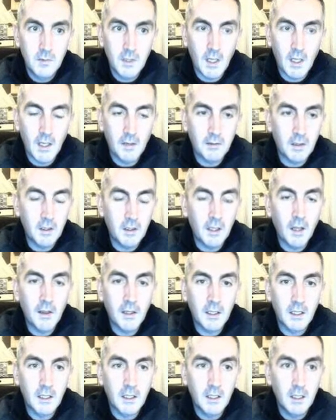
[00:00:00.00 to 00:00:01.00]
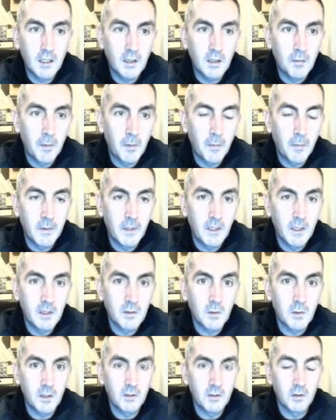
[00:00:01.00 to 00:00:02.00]
And I've got nothing in it at the moment,
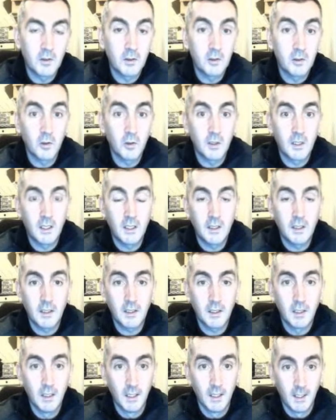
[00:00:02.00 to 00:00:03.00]
that's why it's not showing anything.